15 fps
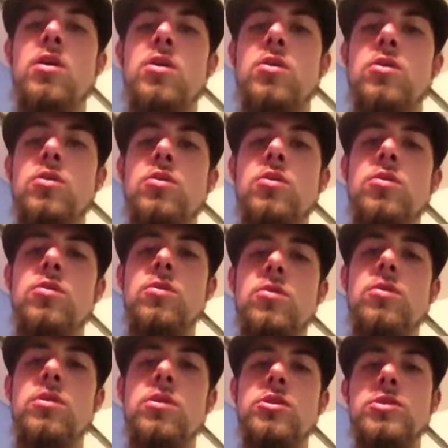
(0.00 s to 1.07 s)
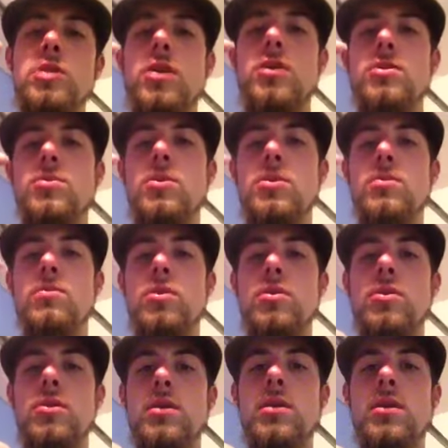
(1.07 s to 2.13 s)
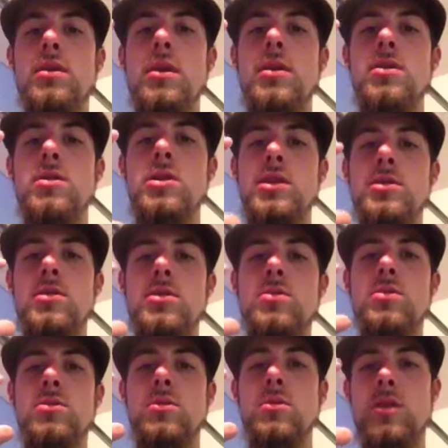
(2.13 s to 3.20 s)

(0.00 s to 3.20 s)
your judgment book that Jesus